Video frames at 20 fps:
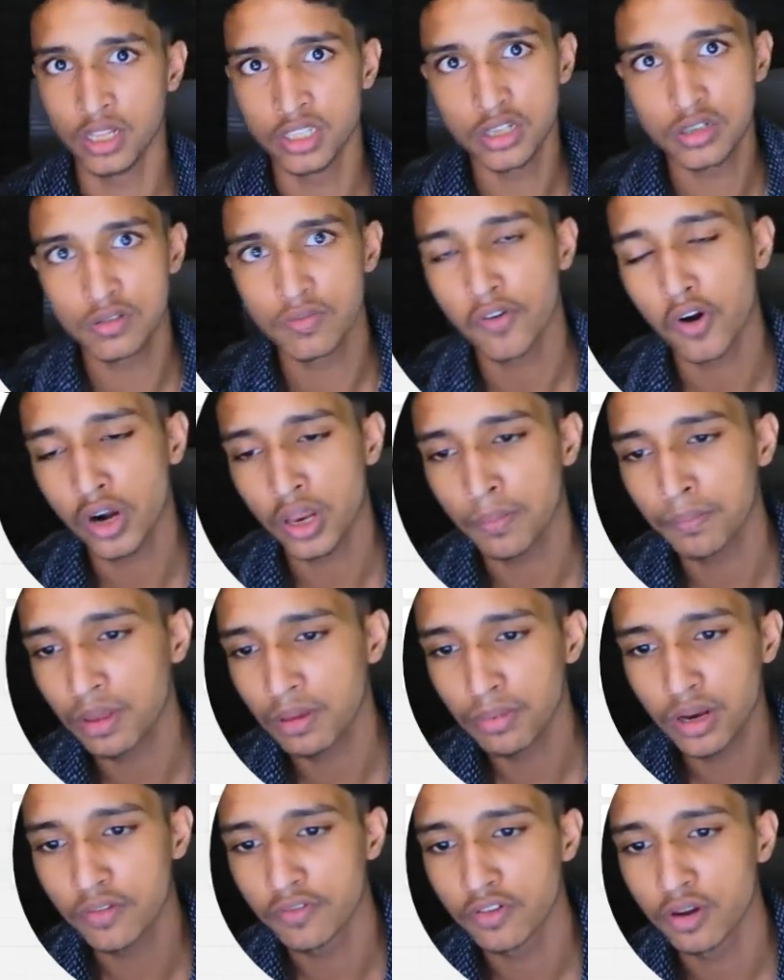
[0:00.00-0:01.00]
In just 14
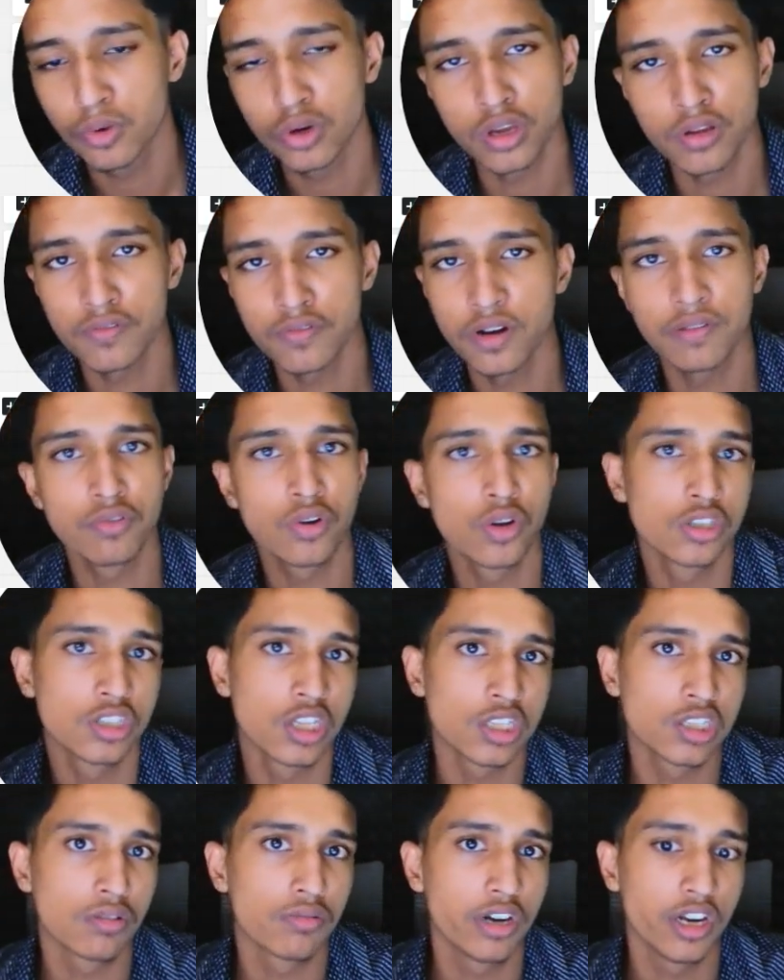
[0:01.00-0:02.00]
people, if you're booking 5 calls,
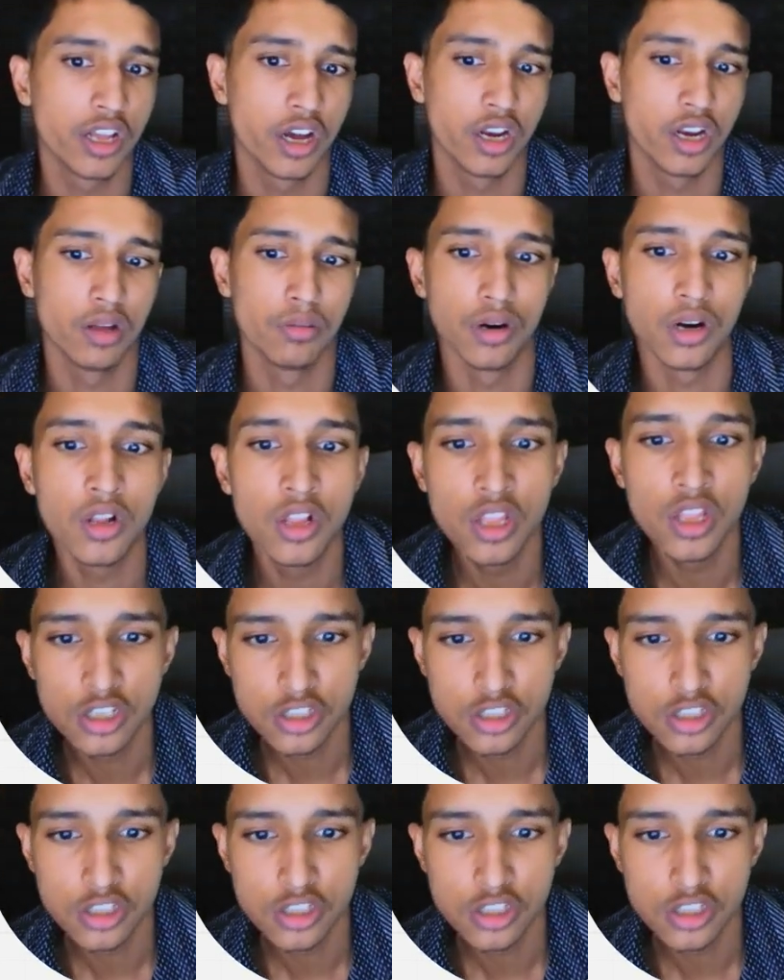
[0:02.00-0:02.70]
that's a very high number.